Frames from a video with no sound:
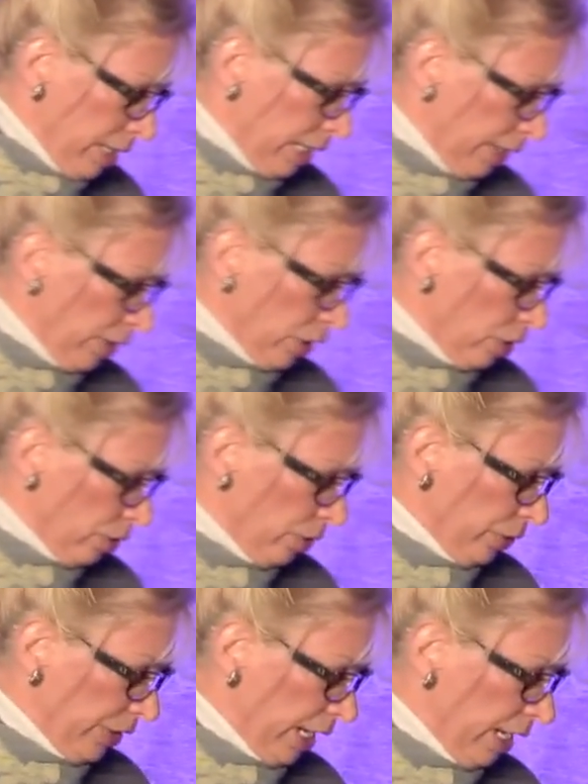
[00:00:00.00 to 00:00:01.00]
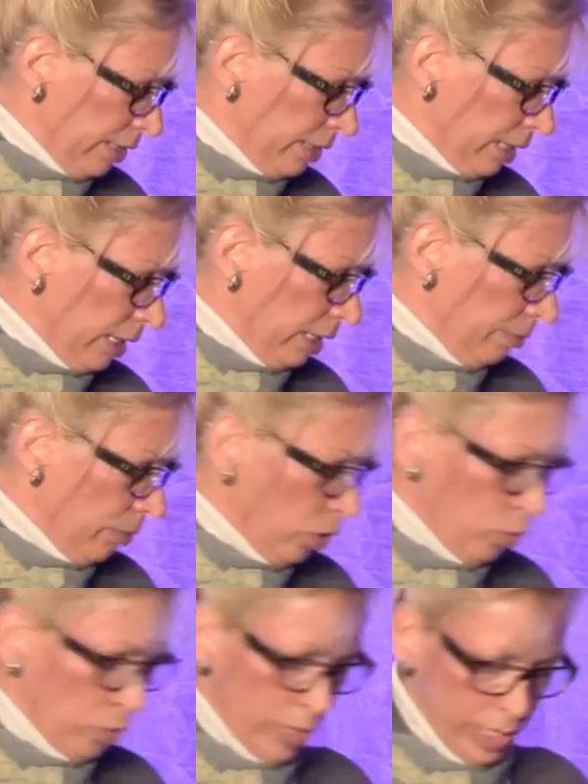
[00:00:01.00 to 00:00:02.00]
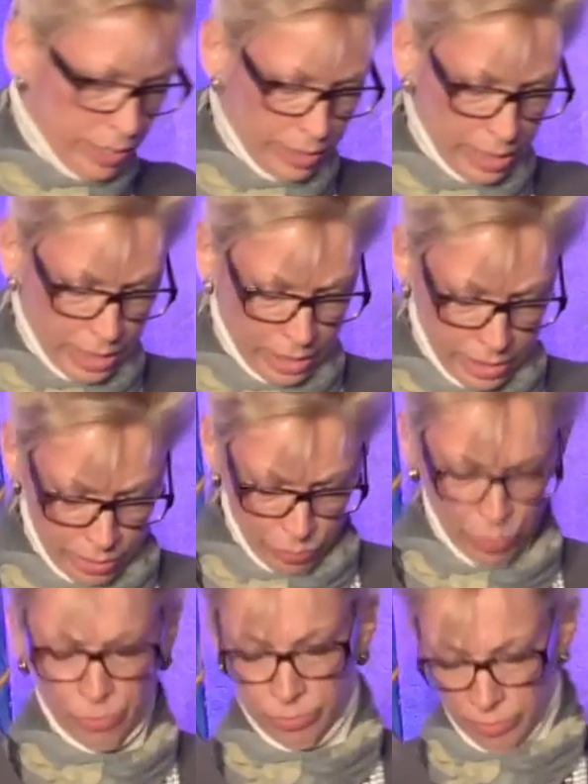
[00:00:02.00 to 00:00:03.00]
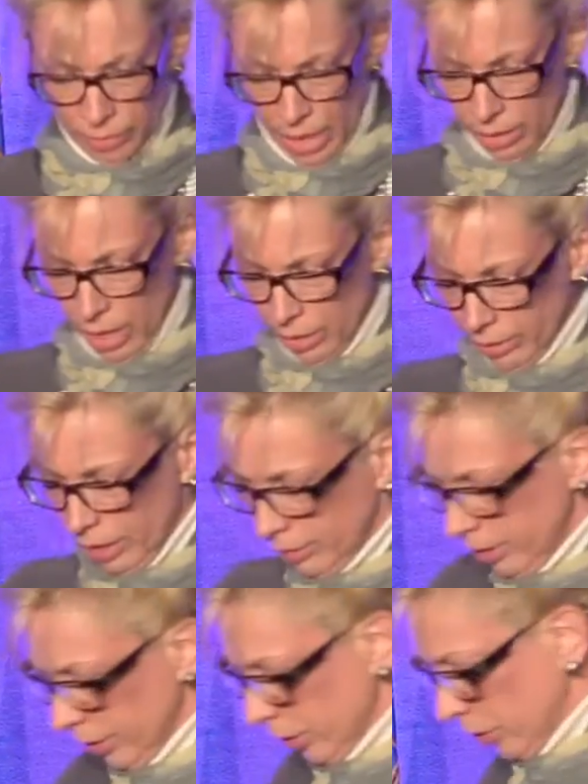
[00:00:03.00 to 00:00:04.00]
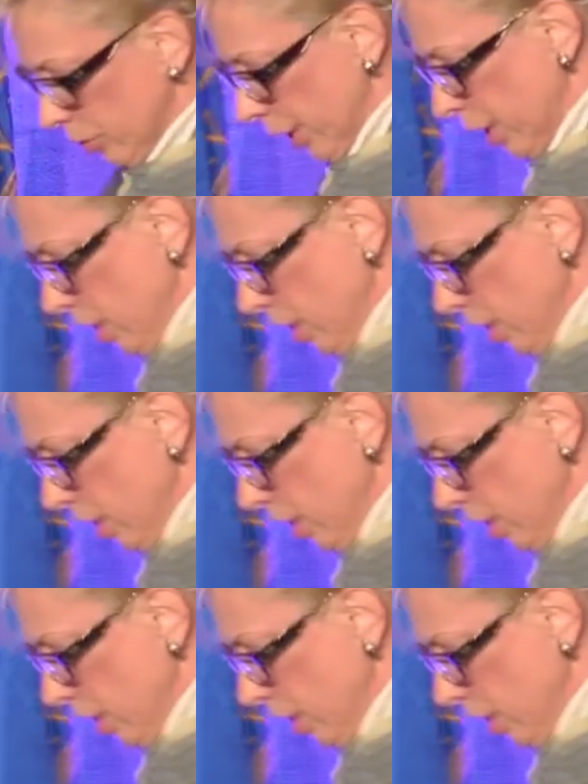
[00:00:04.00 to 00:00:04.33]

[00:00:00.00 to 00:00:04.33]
in the good old days when, I'll tell a story.